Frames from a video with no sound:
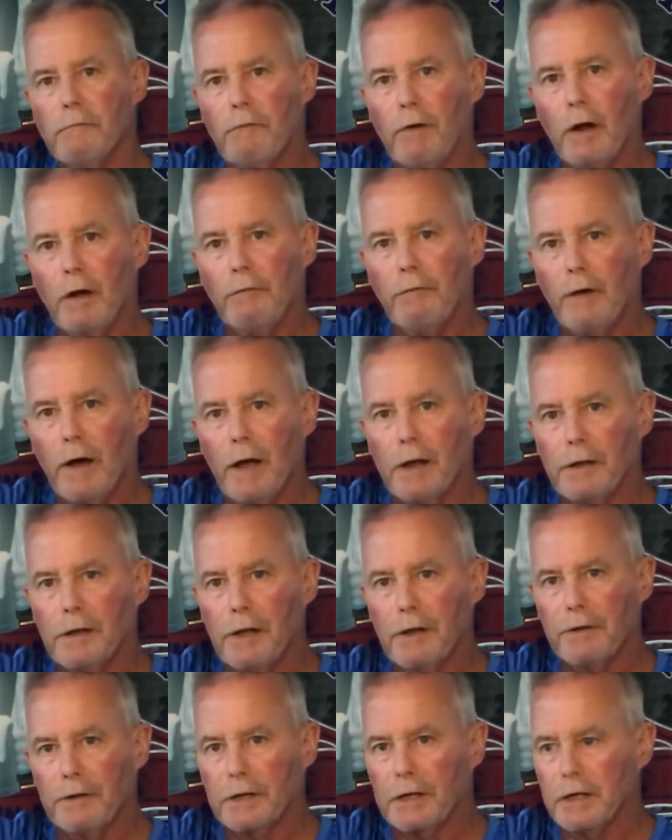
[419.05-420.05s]
verify
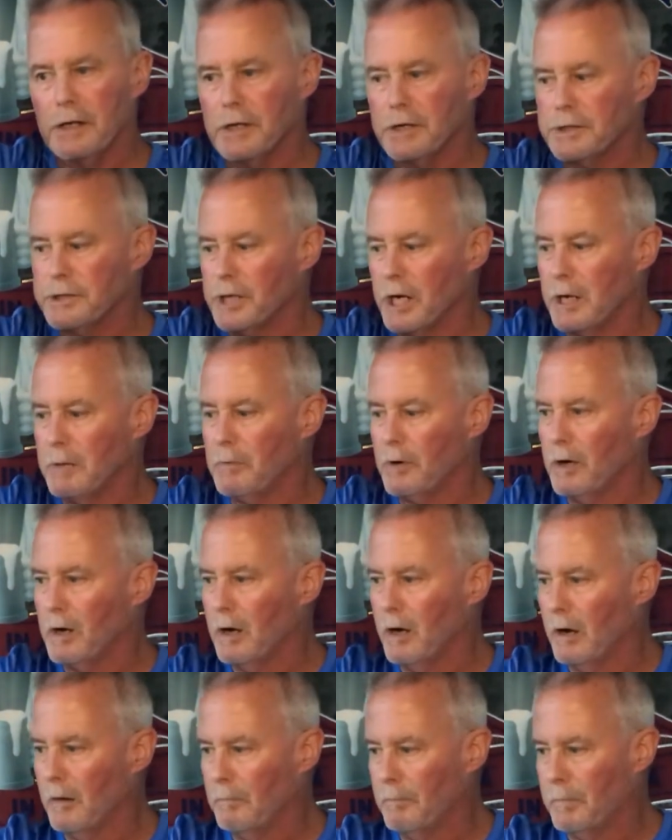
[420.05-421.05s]
nothing in the
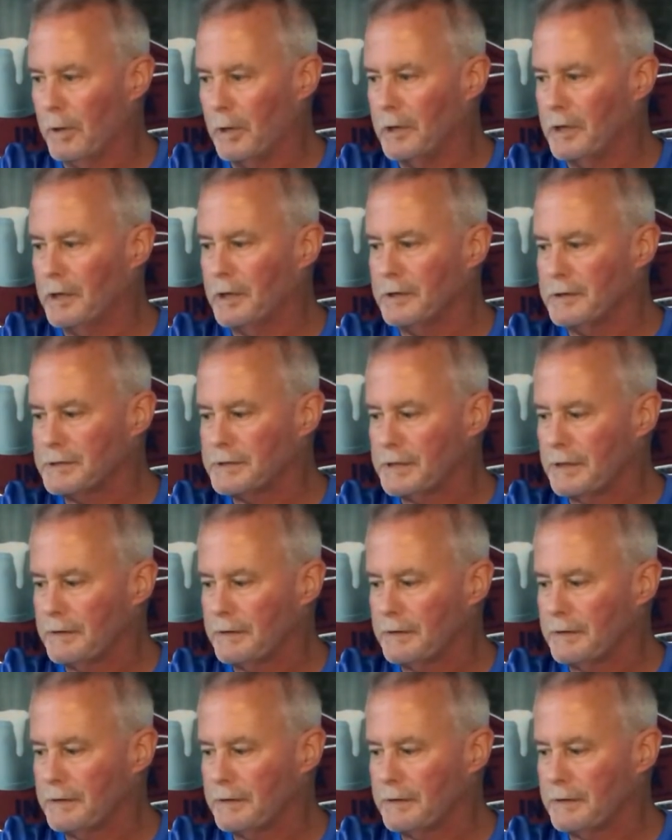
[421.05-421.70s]
chamber, point it in the